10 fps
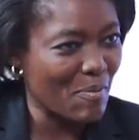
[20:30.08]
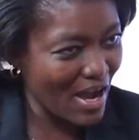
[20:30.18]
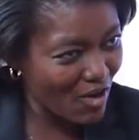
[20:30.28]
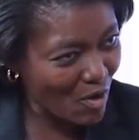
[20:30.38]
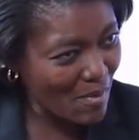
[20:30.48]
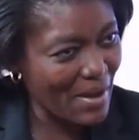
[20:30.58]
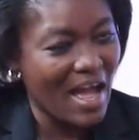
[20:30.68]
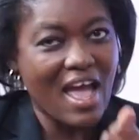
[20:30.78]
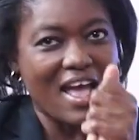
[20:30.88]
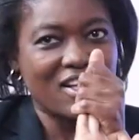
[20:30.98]

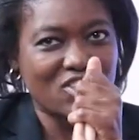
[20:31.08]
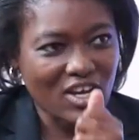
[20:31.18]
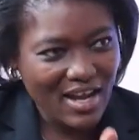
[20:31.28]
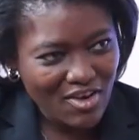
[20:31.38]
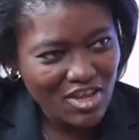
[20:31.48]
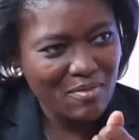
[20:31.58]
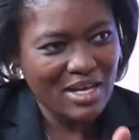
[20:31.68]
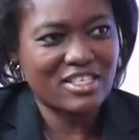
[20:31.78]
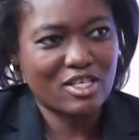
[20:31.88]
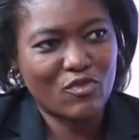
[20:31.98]
bakomoba. So can you
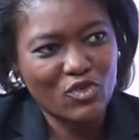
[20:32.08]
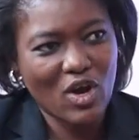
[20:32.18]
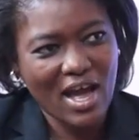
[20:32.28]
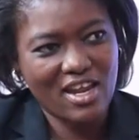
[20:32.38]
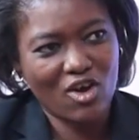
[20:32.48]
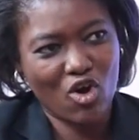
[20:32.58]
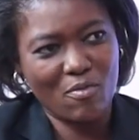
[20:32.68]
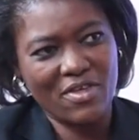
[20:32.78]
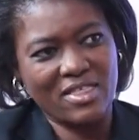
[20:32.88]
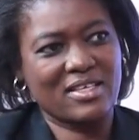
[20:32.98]
imagine if you had a
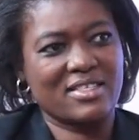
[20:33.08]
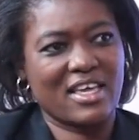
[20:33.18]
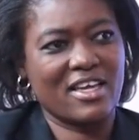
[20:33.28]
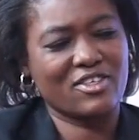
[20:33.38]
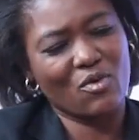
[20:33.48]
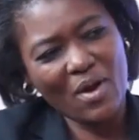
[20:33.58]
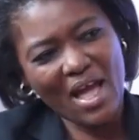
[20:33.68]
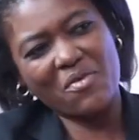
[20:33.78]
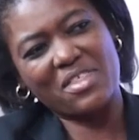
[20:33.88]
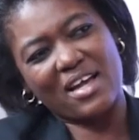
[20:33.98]
home with these eight? Where
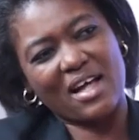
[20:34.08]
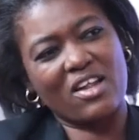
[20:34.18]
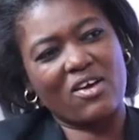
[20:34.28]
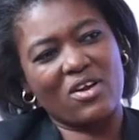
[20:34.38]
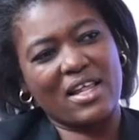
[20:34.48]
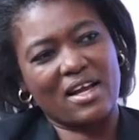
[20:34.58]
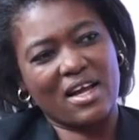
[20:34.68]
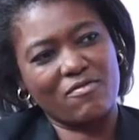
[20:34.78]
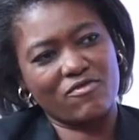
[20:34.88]
would the cholera come